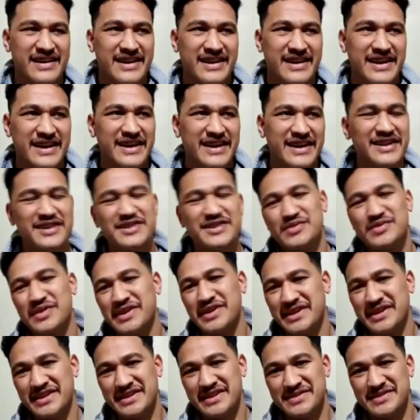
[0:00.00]
It is what it
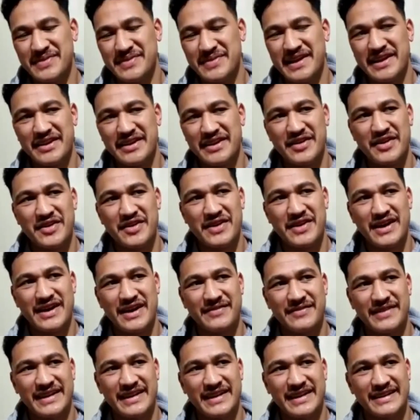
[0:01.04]
is, man. You know, I
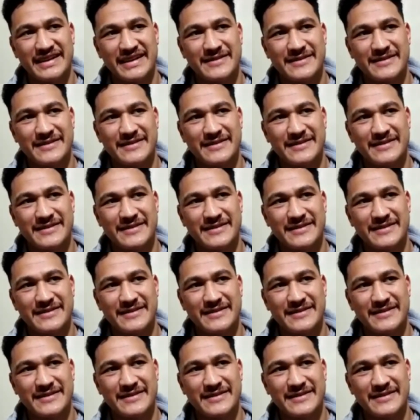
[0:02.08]
mean,